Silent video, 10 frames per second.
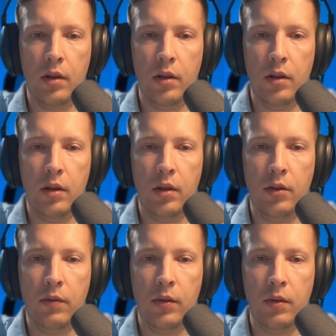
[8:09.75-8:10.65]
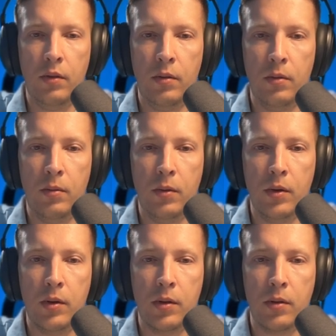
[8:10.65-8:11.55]
it will go
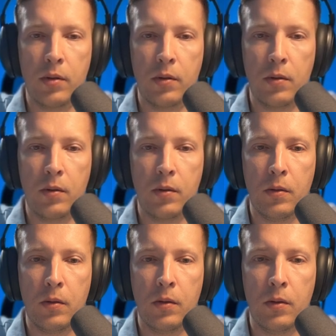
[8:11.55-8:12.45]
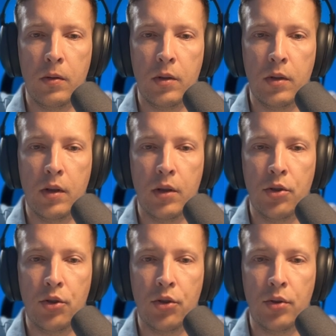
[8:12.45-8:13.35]
with
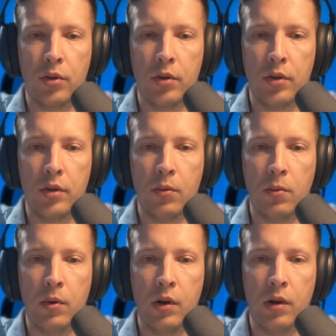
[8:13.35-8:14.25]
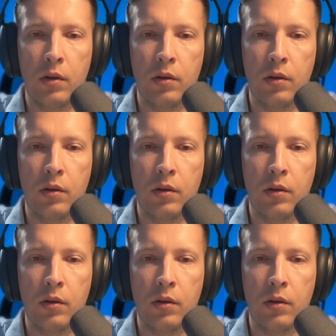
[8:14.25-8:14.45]
such square,